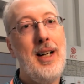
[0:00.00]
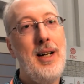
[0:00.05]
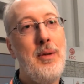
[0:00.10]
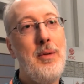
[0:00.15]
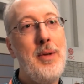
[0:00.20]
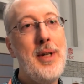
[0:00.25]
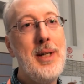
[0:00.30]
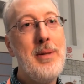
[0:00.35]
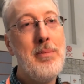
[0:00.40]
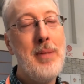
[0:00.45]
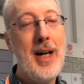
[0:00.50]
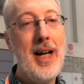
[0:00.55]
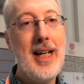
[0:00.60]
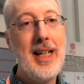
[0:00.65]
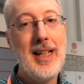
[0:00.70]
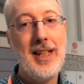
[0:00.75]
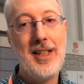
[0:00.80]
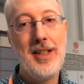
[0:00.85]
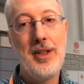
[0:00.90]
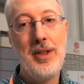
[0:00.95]
we
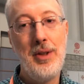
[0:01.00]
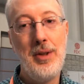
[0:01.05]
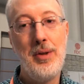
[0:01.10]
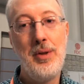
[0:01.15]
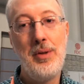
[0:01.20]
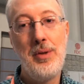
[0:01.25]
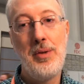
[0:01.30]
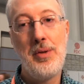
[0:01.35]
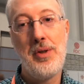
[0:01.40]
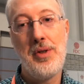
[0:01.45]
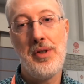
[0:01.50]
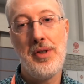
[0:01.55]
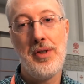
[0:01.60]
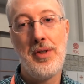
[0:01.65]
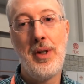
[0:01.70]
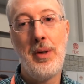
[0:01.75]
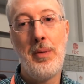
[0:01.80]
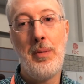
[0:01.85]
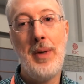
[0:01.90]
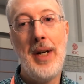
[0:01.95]
might use
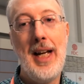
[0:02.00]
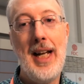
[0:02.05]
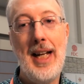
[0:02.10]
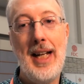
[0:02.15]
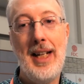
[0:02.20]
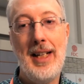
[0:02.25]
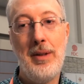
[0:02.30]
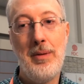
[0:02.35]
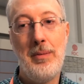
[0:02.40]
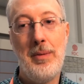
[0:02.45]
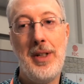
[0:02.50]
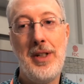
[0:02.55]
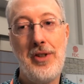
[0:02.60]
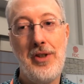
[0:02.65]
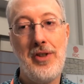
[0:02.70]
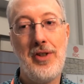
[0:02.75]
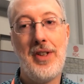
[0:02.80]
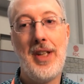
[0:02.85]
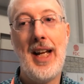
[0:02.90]
the way in which